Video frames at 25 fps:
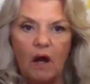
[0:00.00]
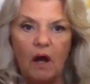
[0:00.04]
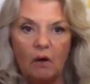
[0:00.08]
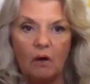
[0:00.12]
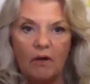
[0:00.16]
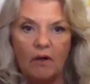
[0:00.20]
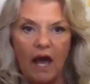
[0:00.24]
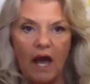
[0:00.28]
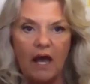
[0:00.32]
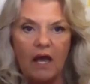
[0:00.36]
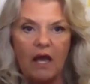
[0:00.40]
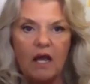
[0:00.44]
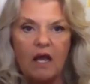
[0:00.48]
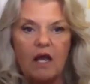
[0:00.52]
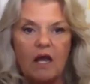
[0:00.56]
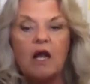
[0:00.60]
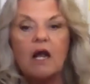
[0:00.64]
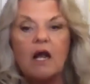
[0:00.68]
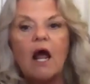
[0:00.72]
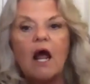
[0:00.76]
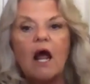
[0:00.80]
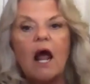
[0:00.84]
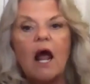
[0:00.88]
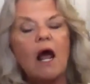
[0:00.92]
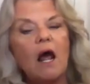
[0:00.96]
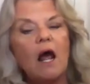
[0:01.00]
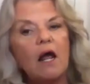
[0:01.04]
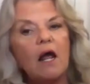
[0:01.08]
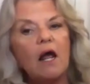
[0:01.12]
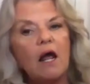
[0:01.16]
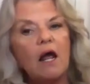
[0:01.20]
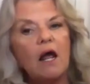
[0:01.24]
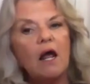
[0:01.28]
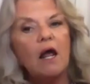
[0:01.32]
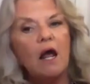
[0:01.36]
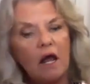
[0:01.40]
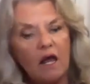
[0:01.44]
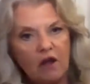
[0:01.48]
Okay,
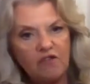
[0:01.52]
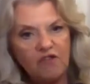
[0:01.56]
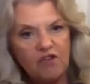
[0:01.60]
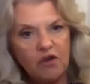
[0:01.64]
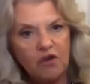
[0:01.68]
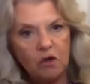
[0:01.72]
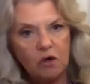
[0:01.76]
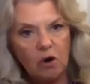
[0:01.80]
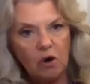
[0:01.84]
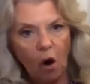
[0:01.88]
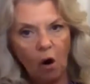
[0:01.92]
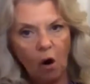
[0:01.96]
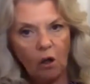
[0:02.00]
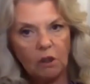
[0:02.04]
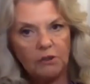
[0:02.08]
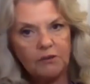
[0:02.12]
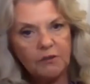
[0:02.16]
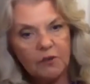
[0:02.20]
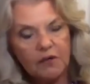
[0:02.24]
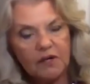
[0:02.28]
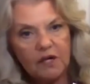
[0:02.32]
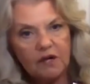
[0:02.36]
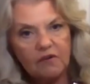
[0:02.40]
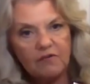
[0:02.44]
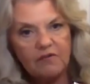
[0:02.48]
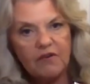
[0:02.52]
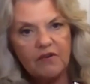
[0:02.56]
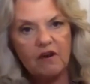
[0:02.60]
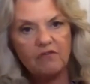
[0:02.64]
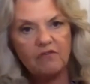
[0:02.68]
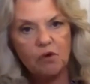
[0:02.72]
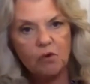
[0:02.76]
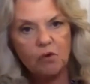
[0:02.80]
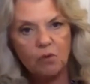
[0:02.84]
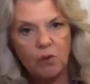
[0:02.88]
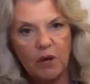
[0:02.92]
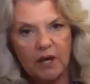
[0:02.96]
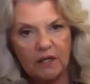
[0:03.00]
if you're older and have
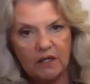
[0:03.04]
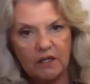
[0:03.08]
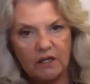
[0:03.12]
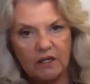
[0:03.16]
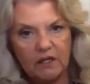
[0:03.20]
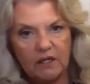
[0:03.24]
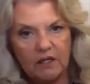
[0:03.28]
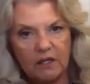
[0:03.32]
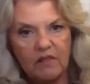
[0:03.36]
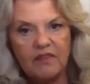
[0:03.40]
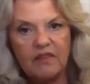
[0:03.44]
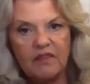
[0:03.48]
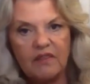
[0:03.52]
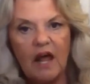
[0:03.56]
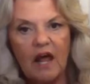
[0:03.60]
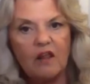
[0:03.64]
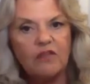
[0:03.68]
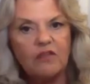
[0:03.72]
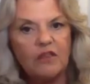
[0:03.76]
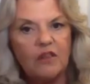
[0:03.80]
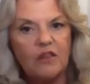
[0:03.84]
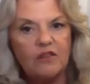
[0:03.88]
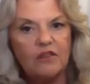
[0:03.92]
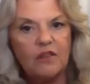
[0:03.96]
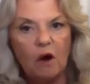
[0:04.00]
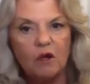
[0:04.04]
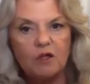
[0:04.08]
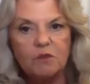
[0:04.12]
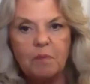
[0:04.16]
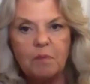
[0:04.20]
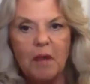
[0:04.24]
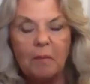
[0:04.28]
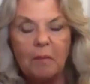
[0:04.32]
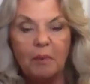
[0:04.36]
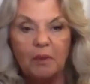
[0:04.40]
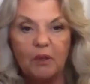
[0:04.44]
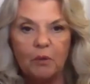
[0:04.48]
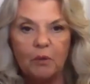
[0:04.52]
never written, those
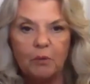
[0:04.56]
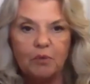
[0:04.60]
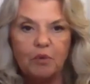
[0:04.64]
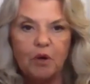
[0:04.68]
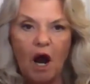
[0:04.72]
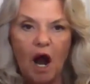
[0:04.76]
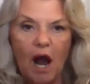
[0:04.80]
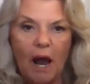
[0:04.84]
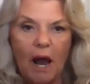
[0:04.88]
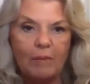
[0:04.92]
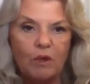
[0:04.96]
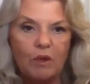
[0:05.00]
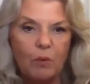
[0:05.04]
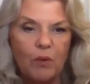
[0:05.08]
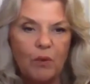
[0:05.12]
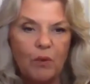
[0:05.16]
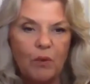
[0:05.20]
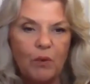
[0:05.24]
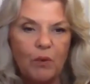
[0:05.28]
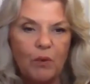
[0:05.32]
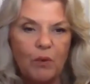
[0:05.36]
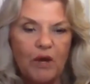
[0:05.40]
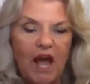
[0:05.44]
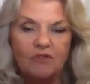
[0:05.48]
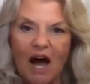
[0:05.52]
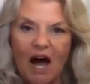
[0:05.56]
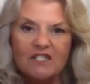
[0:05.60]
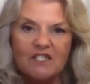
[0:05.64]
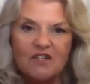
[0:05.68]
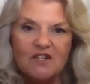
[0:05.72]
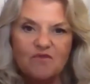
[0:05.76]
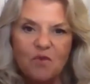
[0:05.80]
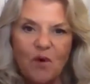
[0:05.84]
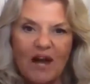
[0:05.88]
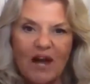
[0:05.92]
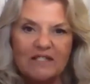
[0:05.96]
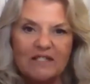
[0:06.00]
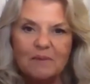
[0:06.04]
people are prime, and we have
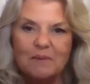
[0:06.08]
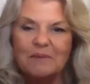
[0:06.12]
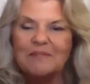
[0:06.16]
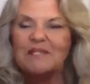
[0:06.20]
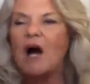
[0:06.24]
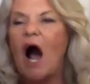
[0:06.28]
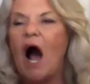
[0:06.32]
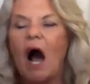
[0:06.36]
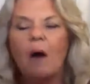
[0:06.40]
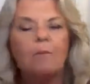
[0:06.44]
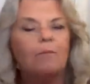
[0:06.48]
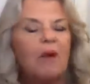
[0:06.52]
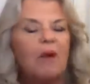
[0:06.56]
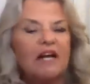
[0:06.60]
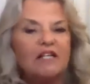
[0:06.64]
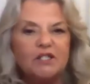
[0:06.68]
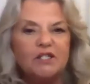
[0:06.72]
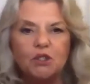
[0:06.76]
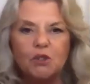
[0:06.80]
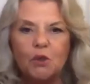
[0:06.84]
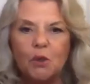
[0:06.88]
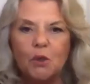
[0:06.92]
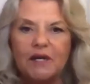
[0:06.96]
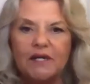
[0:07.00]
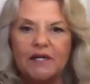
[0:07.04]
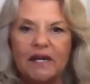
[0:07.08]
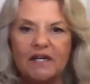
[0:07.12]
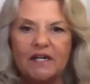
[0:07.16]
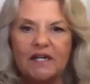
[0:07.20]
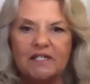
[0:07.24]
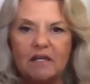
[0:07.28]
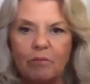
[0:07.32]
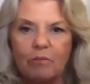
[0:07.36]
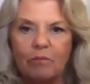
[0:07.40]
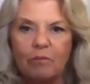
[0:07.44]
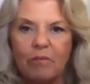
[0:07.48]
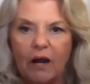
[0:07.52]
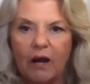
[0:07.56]
lots of ways. My story
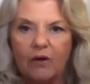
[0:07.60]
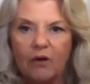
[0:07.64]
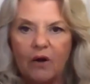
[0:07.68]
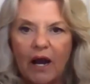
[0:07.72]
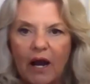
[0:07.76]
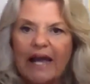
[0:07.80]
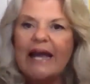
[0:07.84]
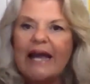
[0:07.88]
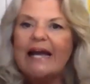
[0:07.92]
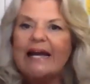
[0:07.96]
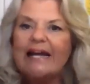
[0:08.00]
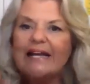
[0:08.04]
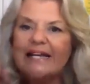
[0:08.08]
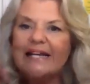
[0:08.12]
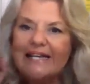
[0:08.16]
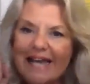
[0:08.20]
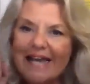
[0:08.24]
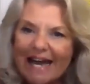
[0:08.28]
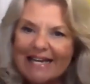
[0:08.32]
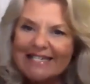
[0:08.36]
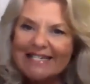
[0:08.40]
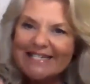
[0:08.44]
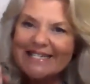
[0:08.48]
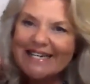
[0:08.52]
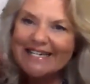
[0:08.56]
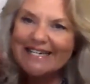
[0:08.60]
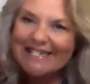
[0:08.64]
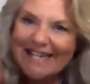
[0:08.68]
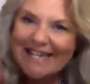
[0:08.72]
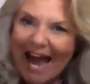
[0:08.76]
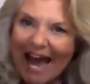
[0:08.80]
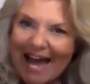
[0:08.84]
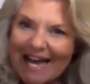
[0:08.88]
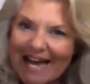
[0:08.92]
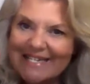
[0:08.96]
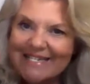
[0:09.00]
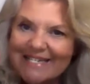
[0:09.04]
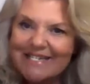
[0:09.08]
doesn't matter. Yes,
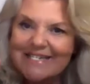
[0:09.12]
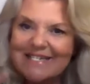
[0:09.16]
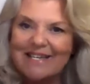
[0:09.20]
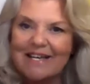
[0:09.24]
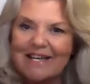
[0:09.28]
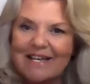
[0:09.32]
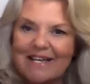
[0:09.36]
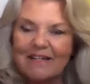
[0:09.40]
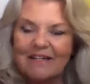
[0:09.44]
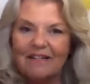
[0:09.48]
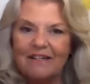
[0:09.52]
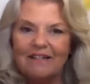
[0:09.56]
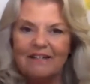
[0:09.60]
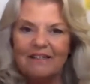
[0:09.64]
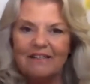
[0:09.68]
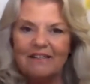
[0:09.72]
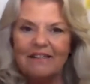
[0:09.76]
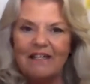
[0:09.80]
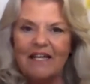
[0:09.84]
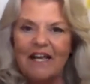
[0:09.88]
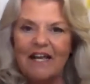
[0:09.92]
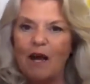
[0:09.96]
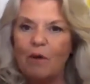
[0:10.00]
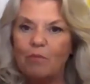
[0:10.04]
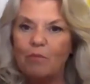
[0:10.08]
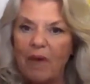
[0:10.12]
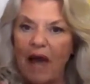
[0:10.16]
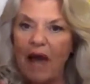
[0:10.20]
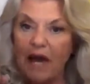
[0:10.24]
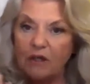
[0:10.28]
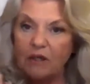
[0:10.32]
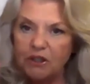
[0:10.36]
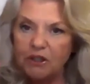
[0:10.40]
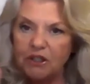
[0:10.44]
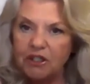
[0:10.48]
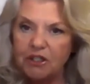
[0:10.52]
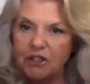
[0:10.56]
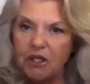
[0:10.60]
it does. Yeah. It
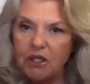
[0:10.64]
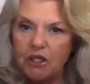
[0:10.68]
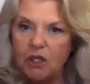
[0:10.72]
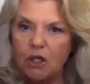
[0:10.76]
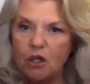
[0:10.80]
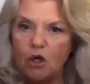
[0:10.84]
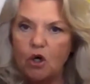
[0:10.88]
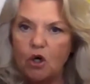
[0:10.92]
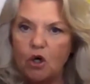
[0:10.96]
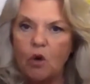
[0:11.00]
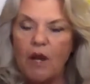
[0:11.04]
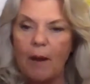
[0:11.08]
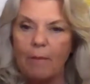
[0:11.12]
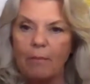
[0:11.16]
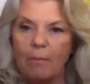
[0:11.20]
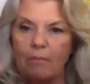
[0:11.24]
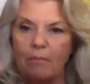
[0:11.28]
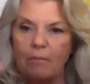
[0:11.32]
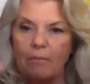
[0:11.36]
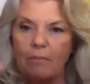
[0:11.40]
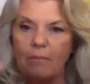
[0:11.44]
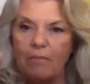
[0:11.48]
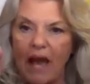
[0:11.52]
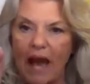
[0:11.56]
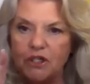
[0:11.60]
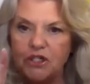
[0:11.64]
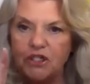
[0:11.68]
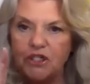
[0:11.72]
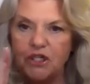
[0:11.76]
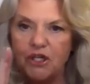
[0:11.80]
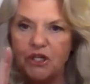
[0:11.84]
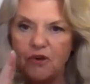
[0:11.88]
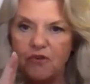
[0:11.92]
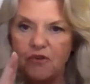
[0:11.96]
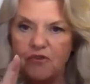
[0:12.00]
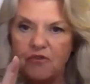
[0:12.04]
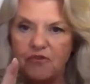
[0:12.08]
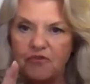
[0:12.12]
matters to you, it matters
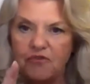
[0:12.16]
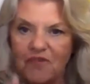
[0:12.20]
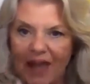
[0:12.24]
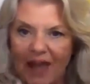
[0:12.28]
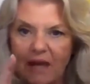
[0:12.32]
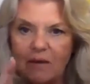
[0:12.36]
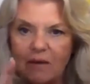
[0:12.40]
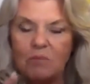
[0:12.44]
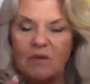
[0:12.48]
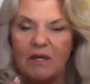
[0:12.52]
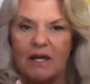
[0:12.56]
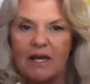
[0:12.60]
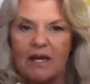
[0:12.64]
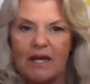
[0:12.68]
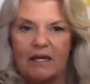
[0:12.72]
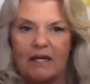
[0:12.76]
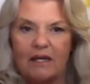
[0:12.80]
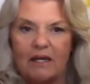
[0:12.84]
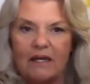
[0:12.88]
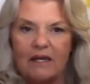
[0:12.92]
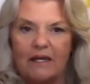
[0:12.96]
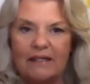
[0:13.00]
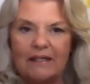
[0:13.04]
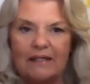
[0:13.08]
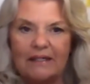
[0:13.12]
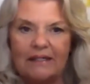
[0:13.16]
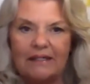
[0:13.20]
to your family.